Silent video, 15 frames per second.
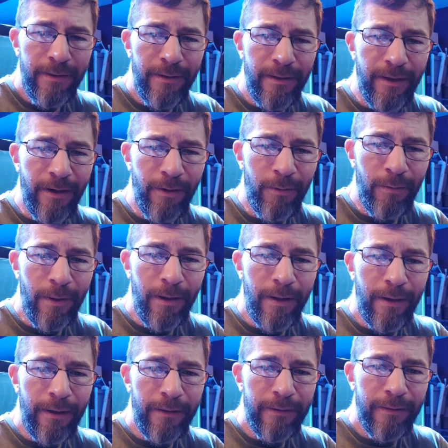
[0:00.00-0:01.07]
you
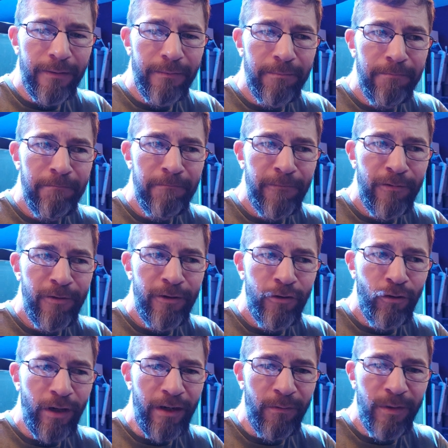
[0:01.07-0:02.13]
know,
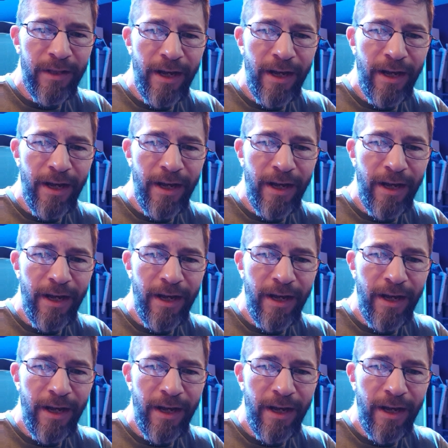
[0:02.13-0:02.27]
treating with